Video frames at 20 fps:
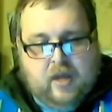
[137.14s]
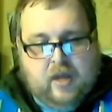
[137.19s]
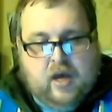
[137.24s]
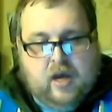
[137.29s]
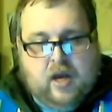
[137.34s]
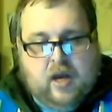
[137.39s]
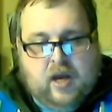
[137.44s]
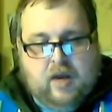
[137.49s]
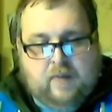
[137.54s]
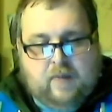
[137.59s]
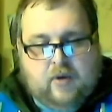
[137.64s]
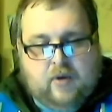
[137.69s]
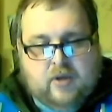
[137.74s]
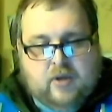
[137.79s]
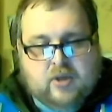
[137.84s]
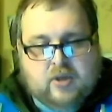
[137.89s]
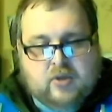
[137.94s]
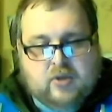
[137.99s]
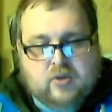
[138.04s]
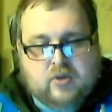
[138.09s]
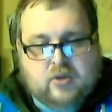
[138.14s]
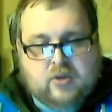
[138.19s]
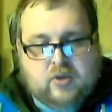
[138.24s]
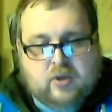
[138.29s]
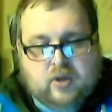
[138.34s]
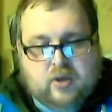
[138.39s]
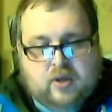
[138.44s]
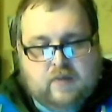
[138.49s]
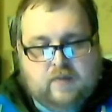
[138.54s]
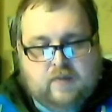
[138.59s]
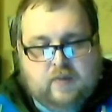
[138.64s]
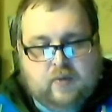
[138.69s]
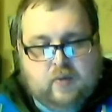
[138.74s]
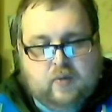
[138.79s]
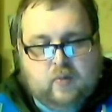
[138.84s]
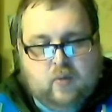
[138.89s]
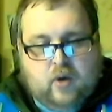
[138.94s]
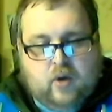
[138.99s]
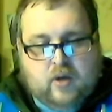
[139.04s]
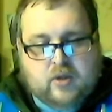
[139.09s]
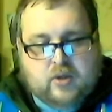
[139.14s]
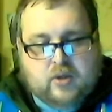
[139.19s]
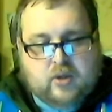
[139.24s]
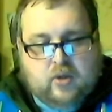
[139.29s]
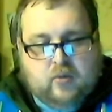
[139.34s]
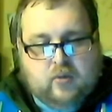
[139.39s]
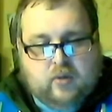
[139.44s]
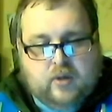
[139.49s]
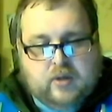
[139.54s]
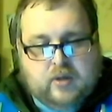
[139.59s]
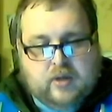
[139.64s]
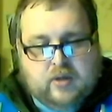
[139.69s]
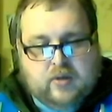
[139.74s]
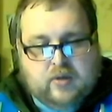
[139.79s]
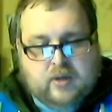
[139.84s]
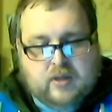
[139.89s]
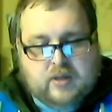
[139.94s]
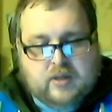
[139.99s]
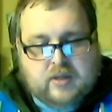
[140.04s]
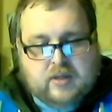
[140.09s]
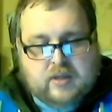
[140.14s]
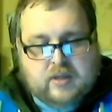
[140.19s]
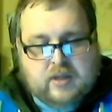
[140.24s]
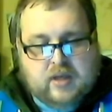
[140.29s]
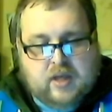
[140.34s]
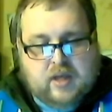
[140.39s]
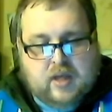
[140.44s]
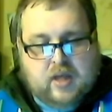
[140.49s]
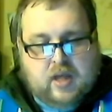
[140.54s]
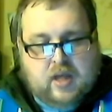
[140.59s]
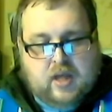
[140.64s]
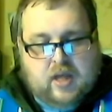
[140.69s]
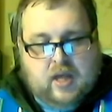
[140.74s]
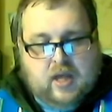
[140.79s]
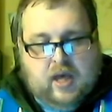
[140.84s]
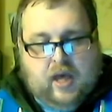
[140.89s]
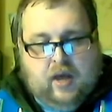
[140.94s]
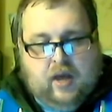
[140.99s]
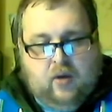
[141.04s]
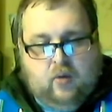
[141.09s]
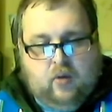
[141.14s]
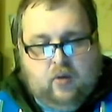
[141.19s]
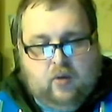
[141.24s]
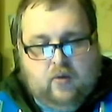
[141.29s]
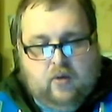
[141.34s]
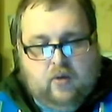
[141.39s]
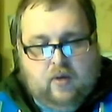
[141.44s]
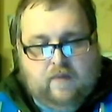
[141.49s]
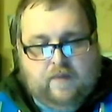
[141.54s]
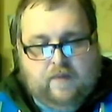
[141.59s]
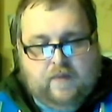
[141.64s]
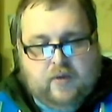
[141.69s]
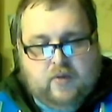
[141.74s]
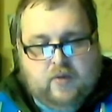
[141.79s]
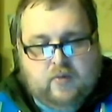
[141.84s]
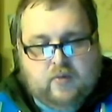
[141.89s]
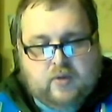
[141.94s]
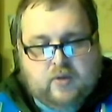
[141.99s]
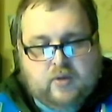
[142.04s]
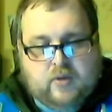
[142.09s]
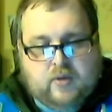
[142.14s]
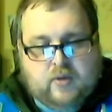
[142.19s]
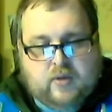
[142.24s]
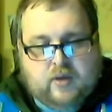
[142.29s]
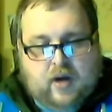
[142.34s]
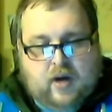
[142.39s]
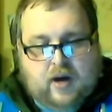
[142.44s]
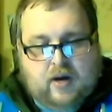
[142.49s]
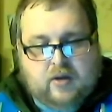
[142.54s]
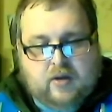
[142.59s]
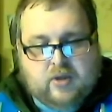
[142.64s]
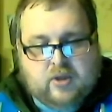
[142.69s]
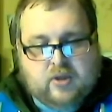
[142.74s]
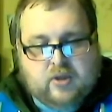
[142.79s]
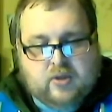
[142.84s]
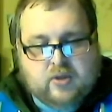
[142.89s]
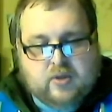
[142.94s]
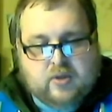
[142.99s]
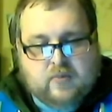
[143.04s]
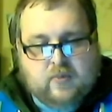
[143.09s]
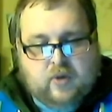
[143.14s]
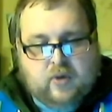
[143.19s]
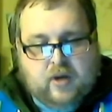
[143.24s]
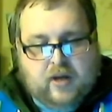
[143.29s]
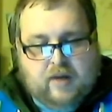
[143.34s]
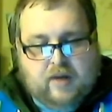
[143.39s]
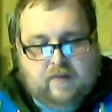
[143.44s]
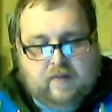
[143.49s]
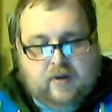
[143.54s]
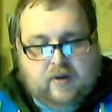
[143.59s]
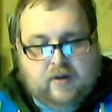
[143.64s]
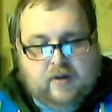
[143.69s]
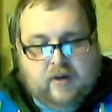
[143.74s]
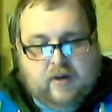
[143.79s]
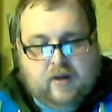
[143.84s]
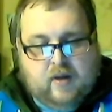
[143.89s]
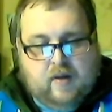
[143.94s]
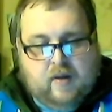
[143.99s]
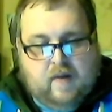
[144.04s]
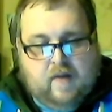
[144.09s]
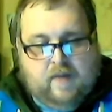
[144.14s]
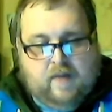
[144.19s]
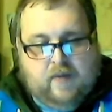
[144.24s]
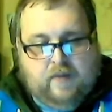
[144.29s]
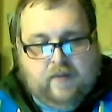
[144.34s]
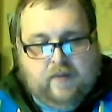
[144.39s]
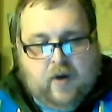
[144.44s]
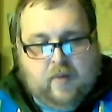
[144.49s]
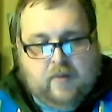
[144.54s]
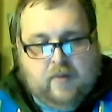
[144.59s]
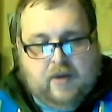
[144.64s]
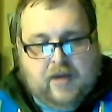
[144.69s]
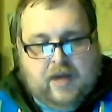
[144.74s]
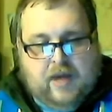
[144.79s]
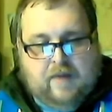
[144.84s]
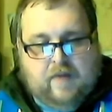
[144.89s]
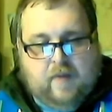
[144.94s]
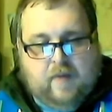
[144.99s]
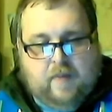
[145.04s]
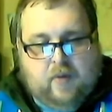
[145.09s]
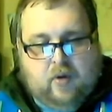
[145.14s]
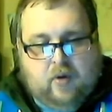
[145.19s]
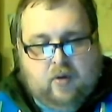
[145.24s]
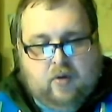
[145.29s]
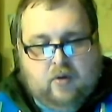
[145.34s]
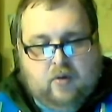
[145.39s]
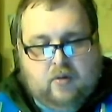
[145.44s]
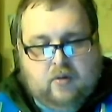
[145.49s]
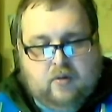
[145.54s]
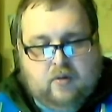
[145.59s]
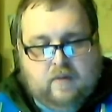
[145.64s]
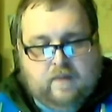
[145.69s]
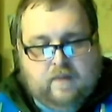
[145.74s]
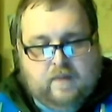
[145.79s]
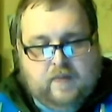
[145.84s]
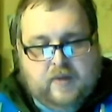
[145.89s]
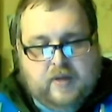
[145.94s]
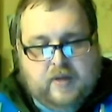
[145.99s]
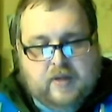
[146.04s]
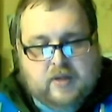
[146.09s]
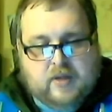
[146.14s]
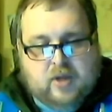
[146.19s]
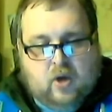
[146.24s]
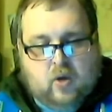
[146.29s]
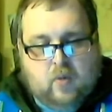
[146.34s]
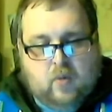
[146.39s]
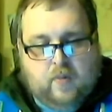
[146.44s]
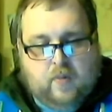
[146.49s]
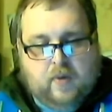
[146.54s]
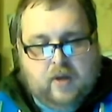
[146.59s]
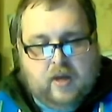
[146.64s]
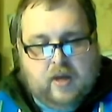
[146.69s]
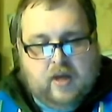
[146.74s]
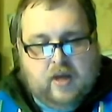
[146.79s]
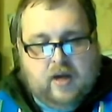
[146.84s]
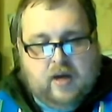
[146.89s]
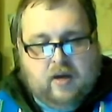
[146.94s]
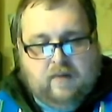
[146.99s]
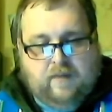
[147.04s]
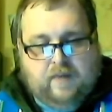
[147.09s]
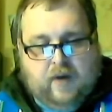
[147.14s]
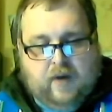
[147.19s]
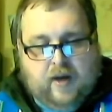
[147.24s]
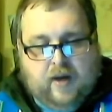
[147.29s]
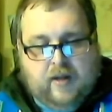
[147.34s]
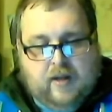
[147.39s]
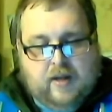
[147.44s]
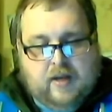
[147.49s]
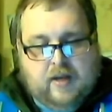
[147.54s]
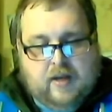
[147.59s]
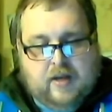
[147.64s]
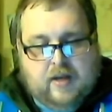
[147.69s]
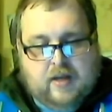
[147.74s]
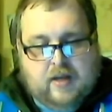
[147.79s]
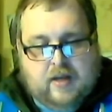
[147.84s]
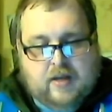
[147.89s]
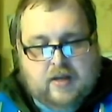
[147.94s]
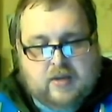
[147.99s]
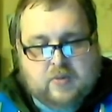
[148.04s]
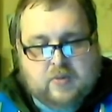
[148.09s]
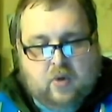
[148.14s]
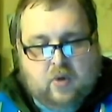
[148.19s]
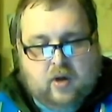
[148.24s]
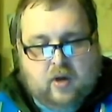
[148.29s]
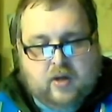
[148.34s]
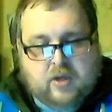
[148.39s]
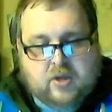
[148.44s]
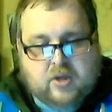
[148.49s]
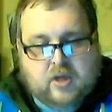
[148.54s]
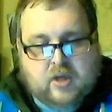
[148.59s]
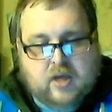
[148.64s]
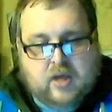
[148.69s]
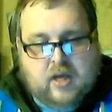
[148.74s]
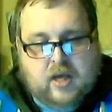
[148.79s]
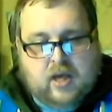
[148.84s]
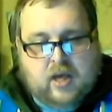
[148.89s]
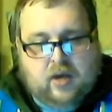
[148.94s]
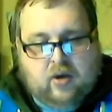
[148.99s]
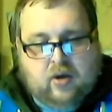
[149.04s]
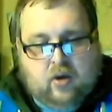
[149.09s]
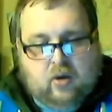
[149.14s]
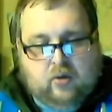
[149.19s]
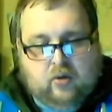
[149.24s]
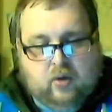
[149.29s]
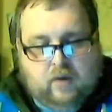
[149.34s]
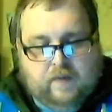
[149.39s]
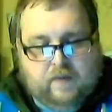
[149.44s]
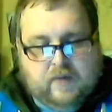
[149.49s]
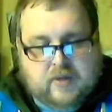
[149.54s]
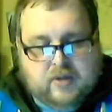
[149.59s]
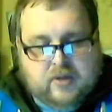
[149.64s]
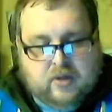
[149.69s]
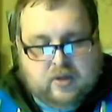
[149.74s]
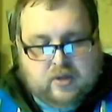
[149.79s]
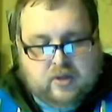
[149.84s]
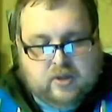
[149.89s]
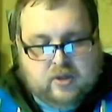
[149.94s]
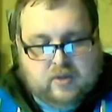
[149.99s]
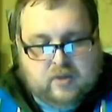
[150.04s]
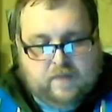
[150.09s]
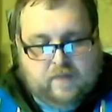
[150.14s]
The number of children looking for the watch slowly decreased, and only a few tired children were left. The farmer gave up all his hope of finding his watch and called off the search.